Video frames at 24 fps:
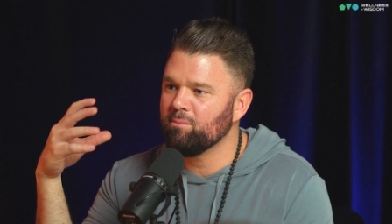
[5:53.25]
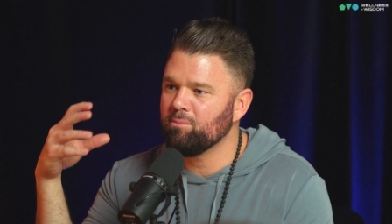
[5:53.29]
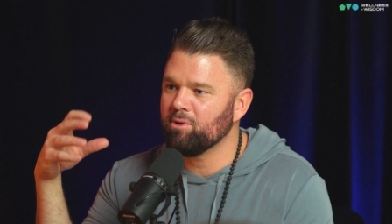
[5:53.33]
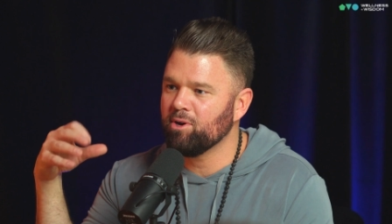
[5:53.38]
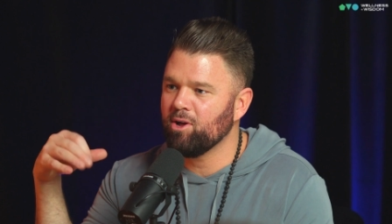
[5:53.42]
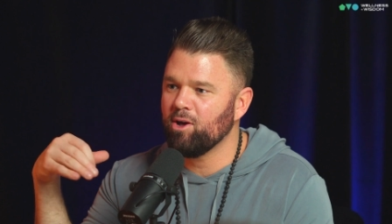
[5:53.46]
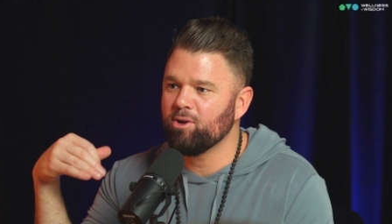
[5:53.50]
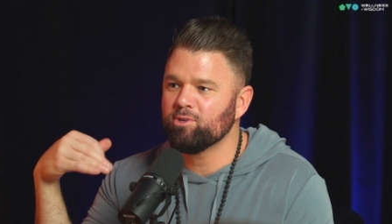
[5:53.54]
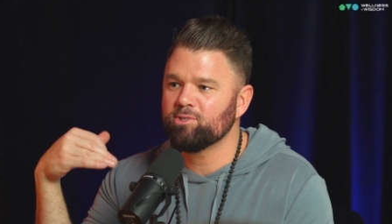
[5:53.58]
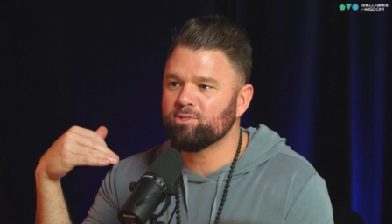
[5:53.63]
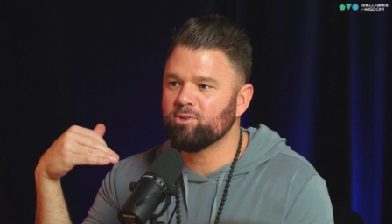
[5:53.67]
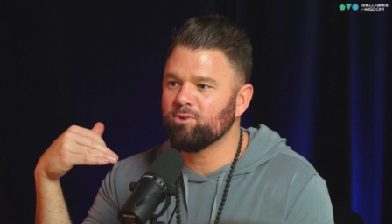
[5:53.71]
but
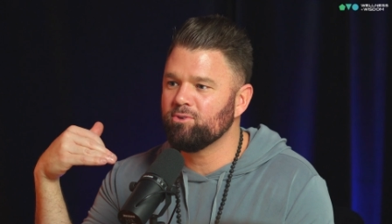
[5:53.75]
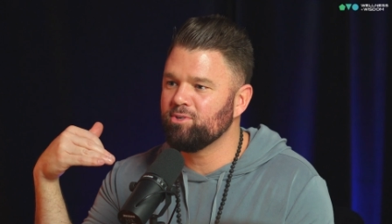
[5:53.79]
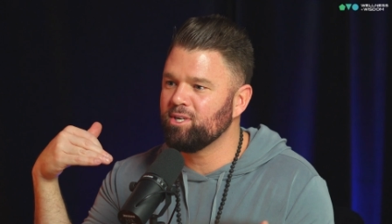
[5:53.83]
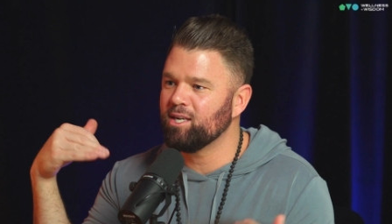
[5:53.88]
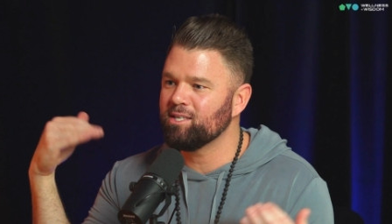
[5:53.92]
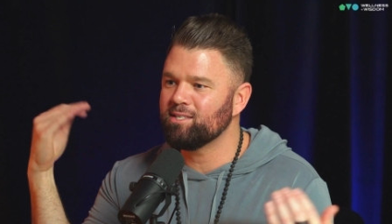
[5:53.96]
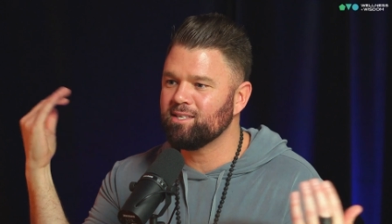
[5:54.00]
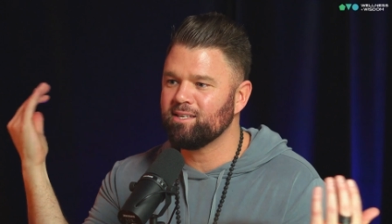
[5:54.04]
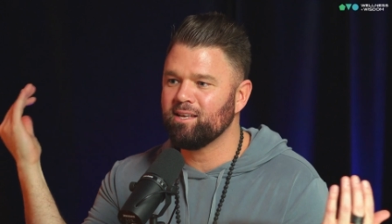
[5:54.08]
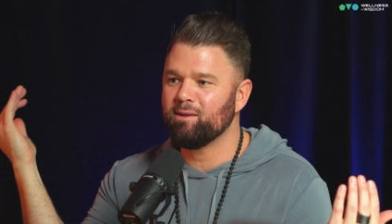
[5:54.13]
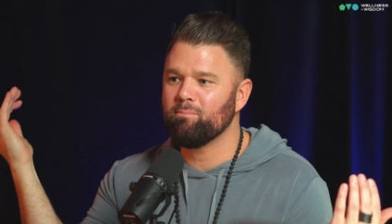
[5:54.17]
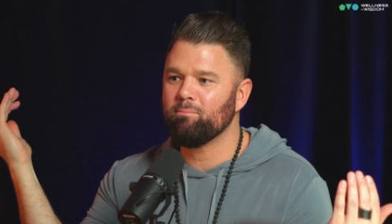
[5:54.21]
also
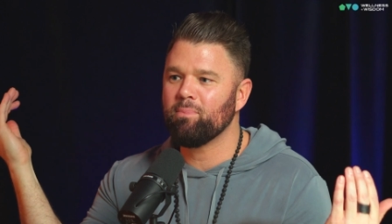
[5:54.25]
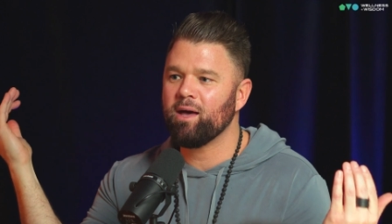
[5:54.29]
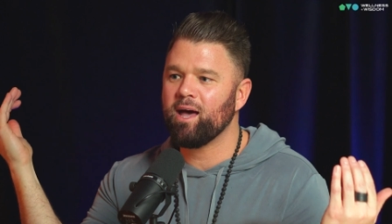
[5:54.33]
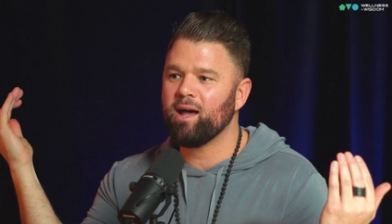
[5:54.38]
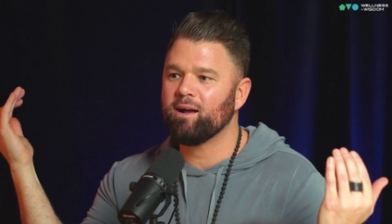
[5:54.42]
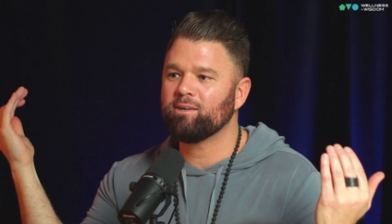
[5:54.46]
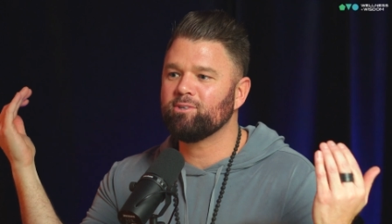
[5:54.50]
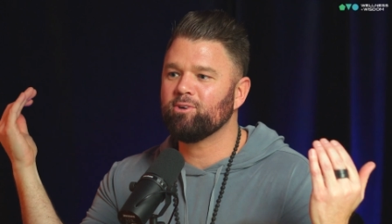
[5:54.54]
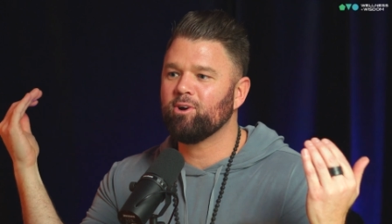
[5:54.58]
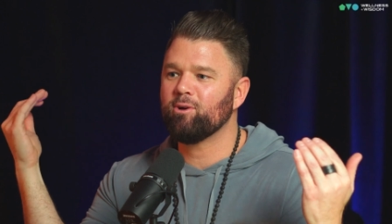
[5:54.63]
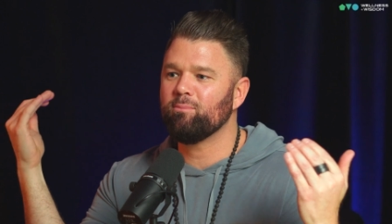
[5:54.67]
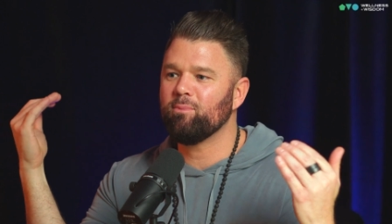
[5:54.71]
doesn't
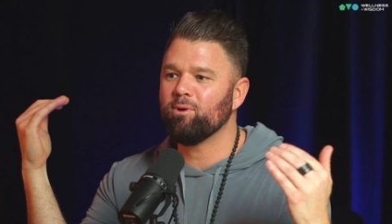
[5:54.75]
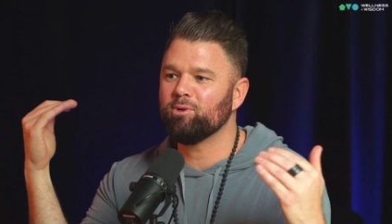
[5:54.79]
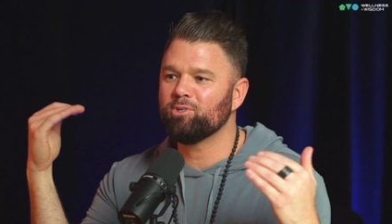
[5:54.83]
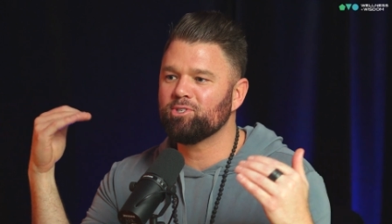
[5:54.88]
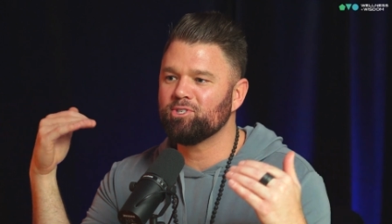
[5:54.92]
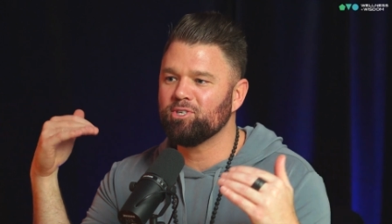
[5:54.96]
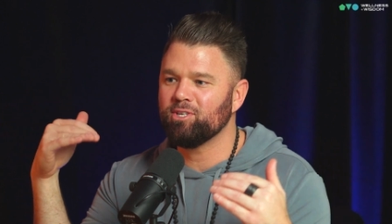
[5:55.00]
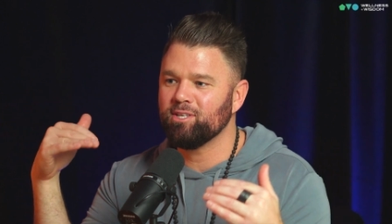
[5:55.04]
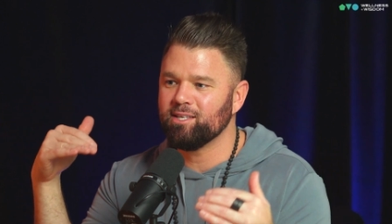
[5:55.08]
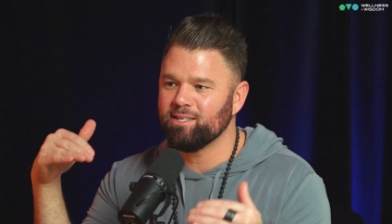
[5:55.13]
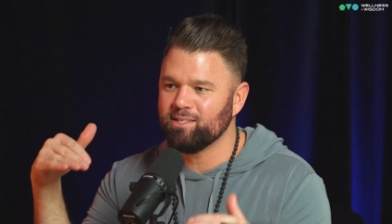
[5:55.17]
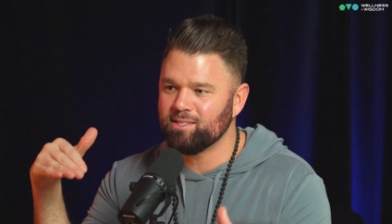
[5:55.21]
impact our
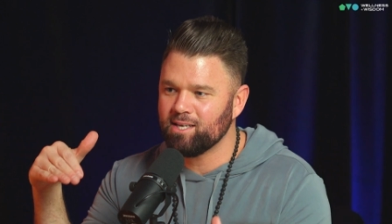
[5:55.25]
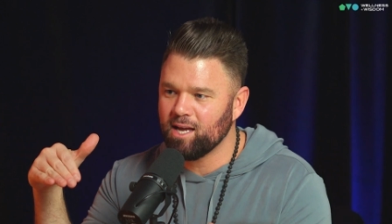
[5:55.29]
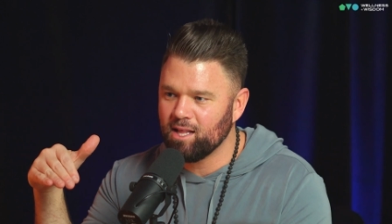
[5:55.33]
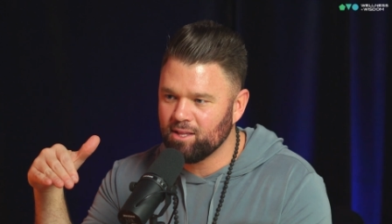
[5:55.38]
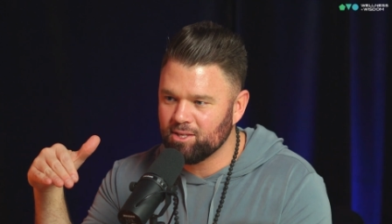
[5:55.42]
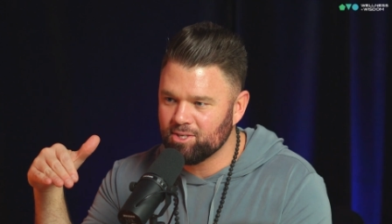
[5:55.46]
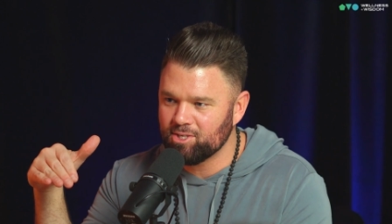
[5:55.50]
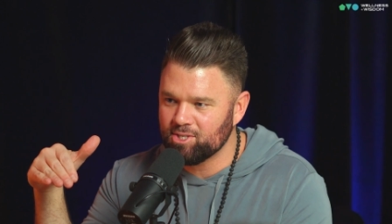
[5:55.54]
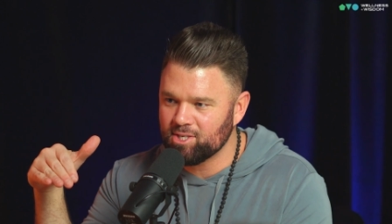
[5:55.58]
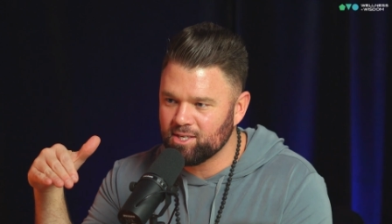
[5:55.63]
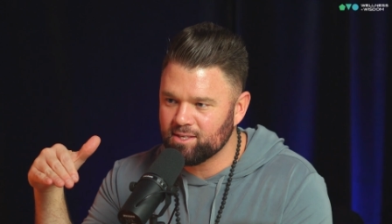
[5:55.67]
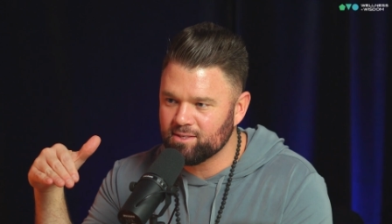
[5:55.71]
emotional
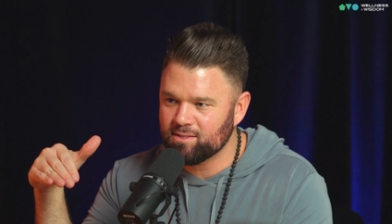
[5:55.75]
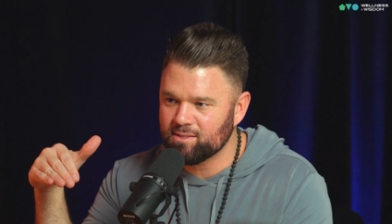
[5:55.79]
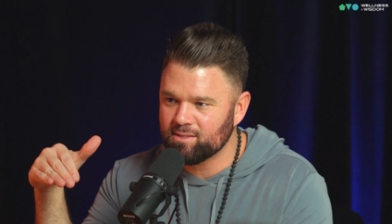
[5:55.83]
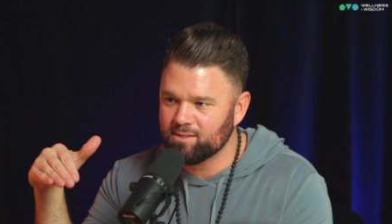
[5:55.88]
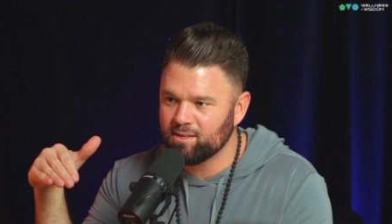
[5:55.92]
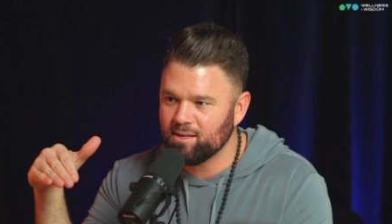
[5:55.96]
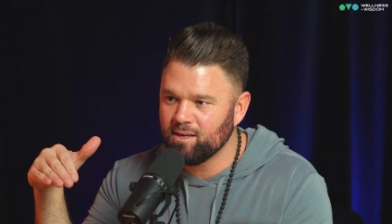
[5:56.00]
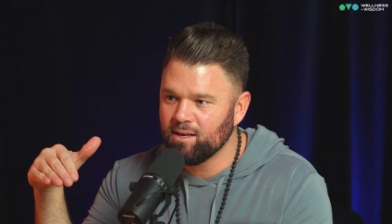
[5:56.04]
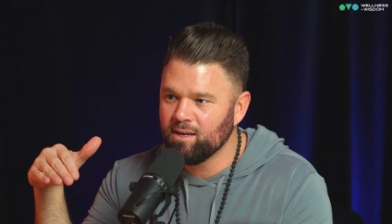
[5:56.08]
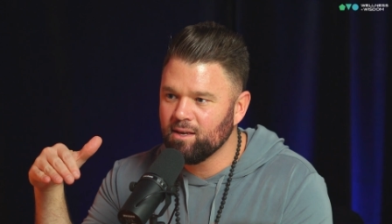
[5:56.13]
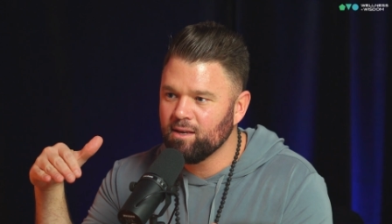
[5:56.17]
intelligence.